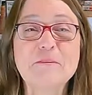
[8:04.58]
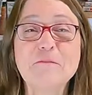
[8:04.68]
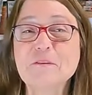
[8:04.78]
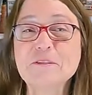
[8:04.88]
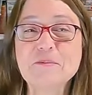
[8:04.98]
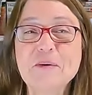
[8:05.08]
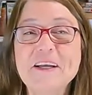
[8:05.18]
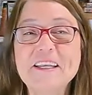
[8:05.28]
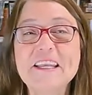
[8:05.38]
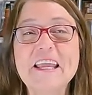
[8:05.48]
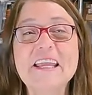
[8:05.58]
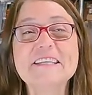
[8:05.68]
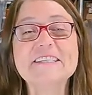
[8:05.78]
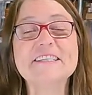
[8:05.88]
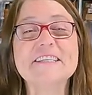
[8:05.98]
the first one
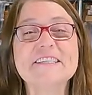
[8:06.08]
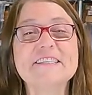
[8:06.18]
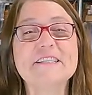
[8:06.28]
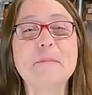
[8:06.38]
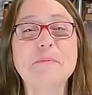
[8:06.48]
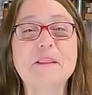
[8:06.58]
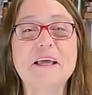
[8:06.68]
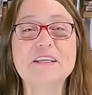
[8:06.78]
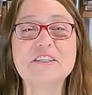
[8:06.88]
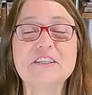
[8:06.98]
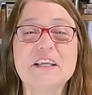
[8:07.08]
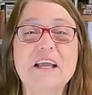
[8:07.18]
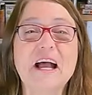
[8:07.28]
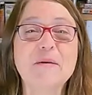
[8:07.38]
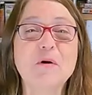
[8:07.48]
is this plush
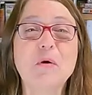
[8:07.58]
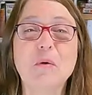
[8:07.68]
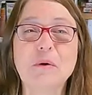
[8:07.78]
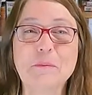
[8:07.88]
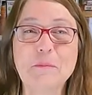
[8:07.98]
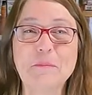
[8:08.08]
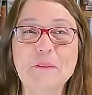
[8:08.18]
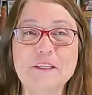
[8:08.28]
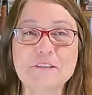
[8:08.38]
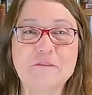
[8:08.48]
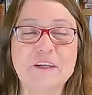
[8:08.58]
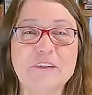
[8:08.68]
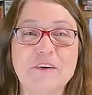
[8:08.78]
I'm a horrible plush finder.